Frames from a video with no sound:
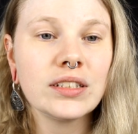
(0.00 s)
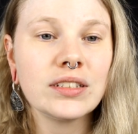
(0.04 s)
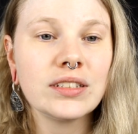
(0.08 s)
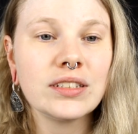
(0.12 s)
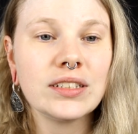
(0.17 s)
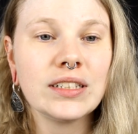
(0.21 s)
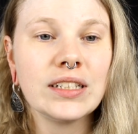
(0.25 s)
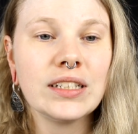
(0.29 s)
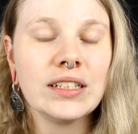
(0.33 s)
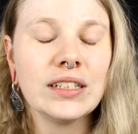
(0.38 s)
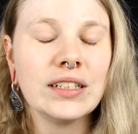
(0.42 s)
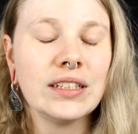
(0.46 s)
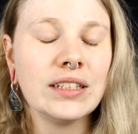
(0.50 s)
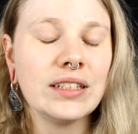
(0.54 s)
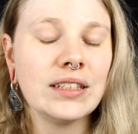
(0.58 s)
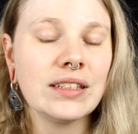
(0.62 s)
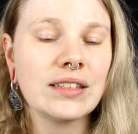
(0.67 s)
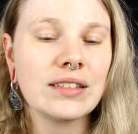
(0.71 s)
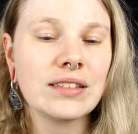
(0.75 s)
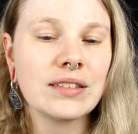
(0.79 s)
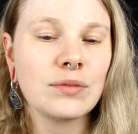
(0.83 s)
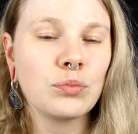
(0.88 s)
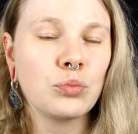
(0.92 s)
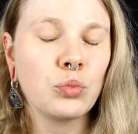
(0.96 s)
She
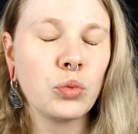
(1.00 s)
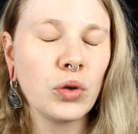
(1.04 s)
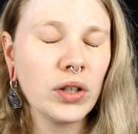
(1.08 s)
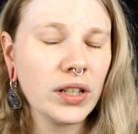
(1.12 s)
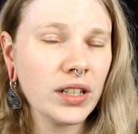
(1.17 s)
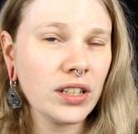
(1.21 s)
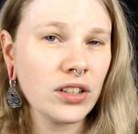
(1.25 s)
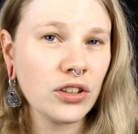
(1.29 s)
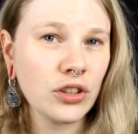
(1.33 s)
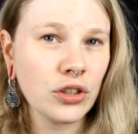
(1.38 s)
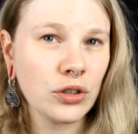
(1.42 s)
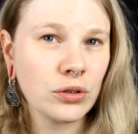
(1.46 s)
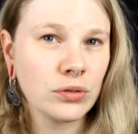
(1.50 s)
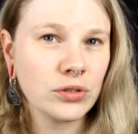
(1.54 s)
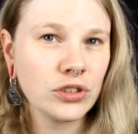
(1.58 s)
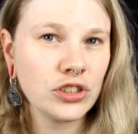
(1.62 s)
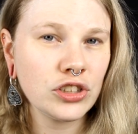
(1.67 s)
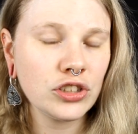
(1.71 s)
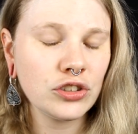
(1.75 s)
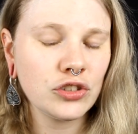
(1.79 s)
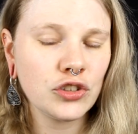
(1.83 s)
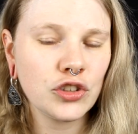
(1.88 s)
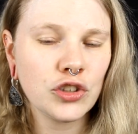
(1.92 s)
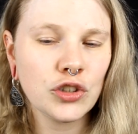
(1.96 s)
is pretty new on
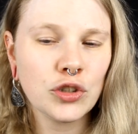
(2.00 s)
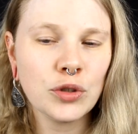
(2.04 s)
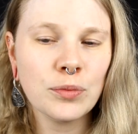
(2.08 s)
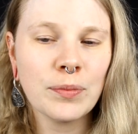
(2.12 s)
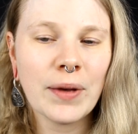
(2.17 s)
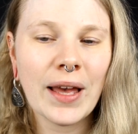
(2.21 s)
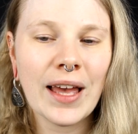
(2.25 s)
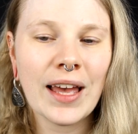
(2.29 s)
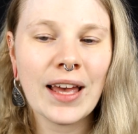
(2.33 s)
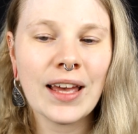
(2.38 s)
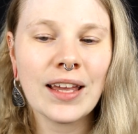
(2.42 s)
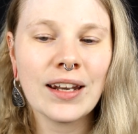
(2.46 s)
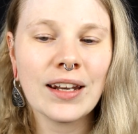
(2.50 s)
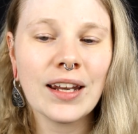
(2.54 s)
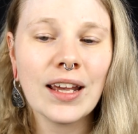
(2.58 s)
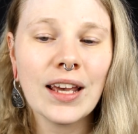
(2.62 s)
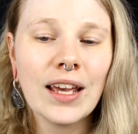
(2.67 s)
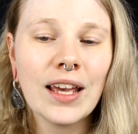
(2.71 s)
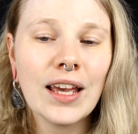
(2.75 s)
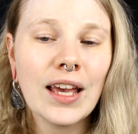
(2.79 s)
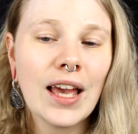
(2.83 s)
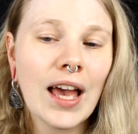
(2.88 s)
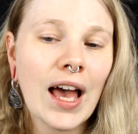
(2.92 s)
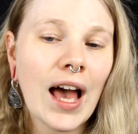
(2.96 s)
YouTube and
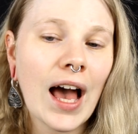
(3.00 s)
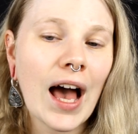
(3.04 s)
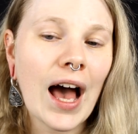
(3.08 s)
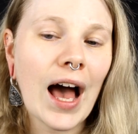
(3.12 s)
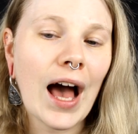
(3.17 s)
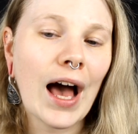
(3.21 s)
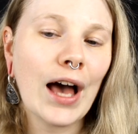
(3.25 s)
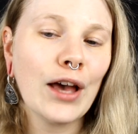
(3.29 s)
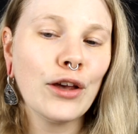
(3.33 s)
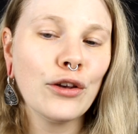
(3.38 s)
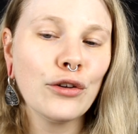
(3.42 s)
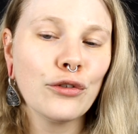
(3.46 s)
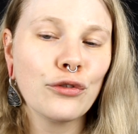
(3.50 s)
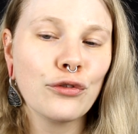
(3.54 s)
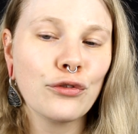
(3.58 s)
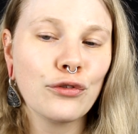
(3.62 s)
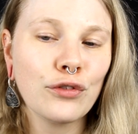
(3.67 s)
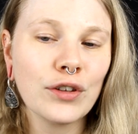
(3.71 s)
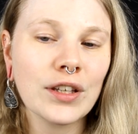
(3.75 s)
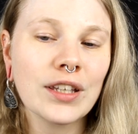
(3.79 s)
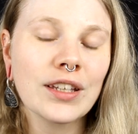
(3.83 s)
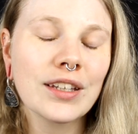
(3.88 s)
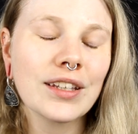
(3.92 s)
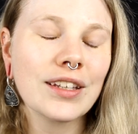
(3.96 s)
I
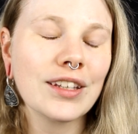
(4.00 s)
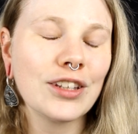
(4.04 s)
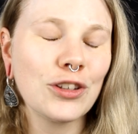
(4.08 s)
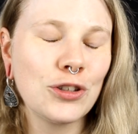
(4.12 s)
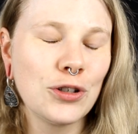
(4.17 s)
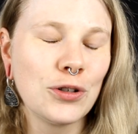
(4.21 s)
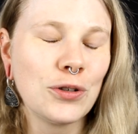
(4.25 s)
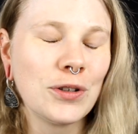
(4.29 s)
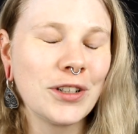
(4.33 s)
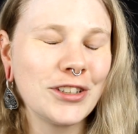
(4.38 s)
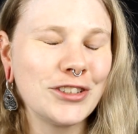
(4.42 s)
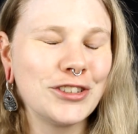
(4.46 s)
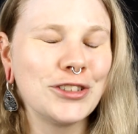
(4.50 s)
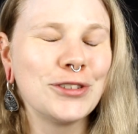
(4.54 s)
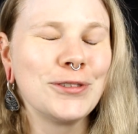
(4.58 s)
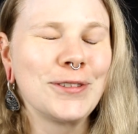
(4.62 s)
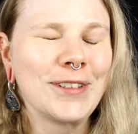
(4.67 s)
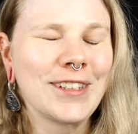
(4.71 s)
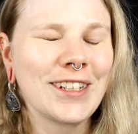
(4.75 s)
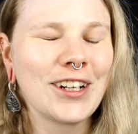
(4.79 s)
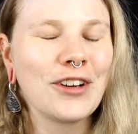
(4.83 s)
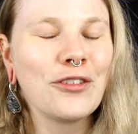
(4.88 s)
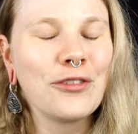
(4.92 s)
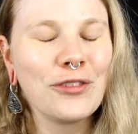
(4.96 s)
think you're
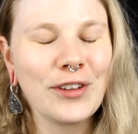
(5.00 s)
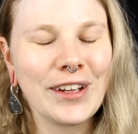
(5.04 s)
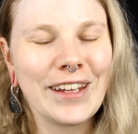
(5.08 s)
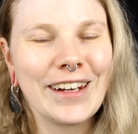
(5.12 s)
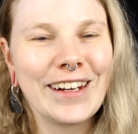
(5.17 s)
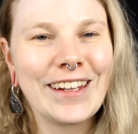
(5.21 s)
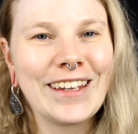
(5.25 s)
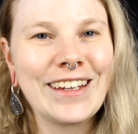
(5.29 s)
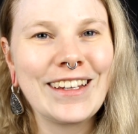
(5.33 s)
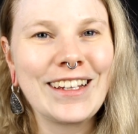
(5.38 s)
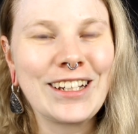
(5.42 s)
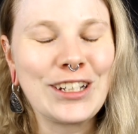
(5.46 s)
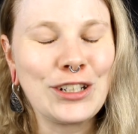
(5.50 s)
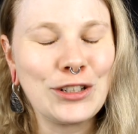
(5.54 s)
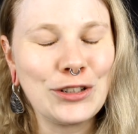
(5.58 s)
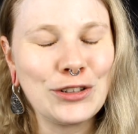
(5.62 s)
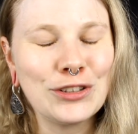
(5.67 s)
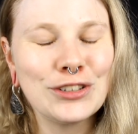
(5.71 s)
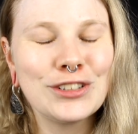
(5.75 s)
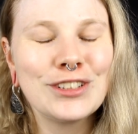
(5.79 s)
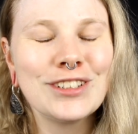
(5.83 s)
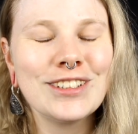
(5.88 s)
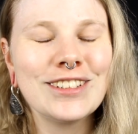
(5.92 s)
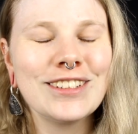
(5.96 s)
doing really
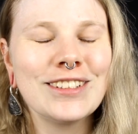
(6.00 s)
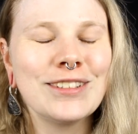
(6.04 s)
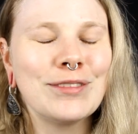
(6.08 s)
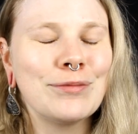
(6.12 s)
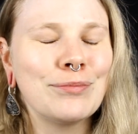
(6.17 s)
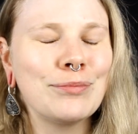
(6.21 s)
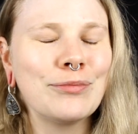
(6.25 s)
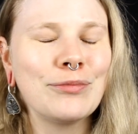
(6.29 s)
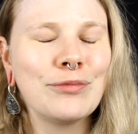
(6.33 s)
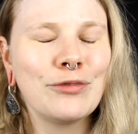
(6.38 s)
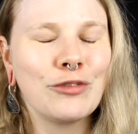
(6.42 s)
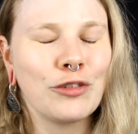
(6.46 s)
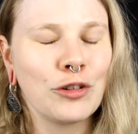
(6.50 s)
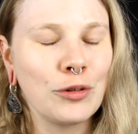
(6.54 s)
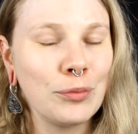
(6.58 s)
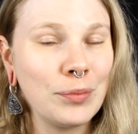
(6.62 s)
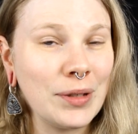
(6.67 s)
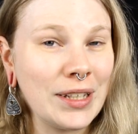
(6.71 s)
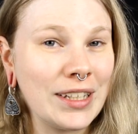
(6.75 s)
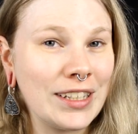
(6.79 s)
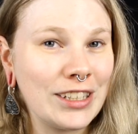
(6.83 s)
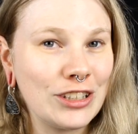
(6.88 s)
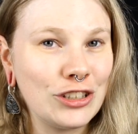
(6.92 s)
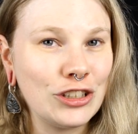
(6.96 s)
good for
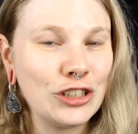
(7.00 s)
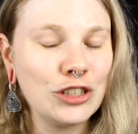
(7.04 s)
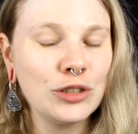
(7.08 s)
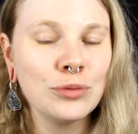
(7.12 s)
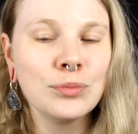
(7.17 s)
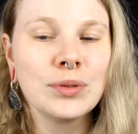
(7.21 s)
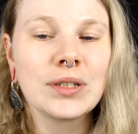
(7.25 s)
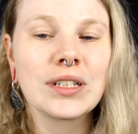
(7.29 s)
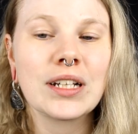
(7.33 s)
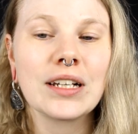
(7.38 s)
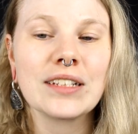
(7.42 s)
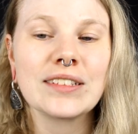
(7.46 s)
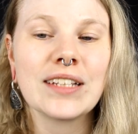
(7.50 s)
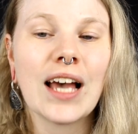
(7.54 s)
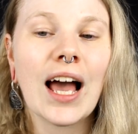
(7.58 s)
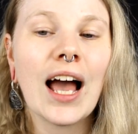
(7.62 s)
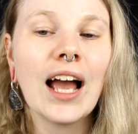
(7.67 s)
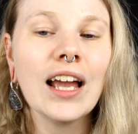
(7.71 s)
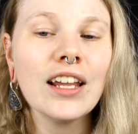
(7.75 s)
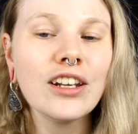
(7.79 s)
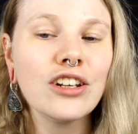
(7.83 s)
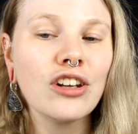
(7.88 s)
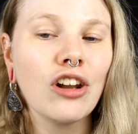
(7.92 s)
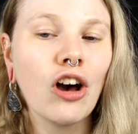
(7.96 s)
being new because
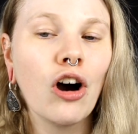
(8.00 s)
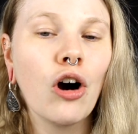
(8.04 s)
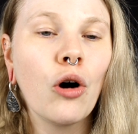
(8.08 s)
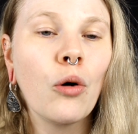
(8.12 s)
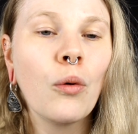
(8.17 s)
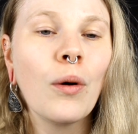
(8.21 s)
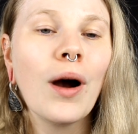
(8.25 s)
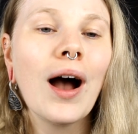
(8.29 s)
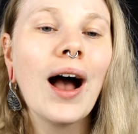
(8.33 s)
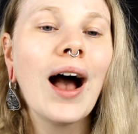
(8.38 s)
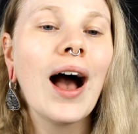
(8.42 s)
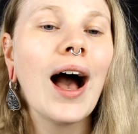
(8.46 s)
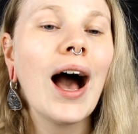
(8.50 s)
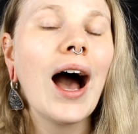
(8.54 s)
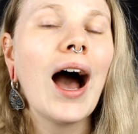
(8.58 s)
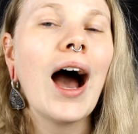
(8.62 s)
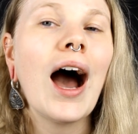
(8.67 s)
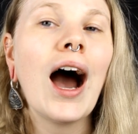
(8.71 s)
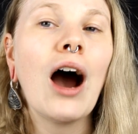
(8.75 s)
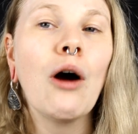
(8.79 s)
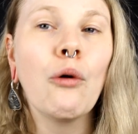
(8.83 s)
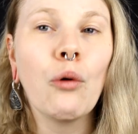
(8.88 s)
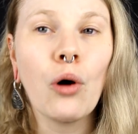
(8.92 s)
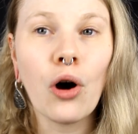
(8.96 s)
I know
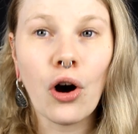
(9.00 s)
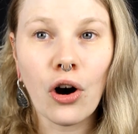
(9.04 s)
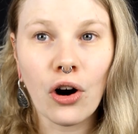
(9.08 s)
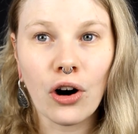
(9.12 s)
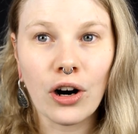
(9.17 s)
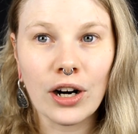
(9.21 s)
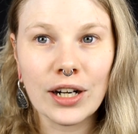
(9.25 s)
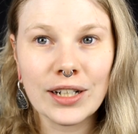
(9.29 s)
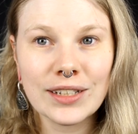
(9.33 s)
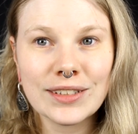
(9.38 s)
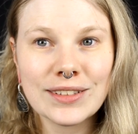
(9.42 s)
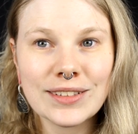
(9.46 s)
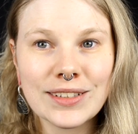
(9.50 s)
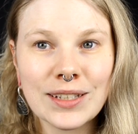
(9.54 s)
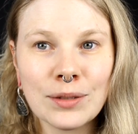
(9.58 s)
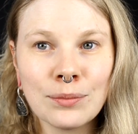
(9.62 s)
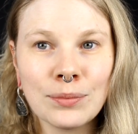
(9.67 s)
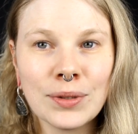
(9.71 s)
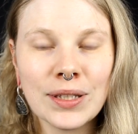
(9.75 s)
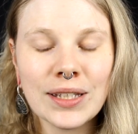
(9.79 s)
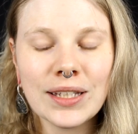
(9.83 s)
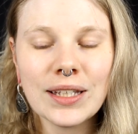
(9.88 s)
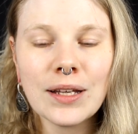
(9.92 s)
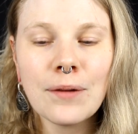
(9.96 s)
how hard it can
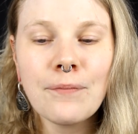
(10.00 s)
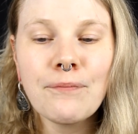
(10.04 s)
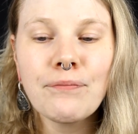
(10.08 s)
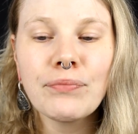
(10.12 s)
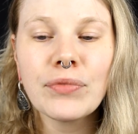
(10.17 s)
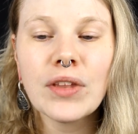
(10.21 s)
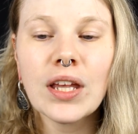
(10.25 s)
be.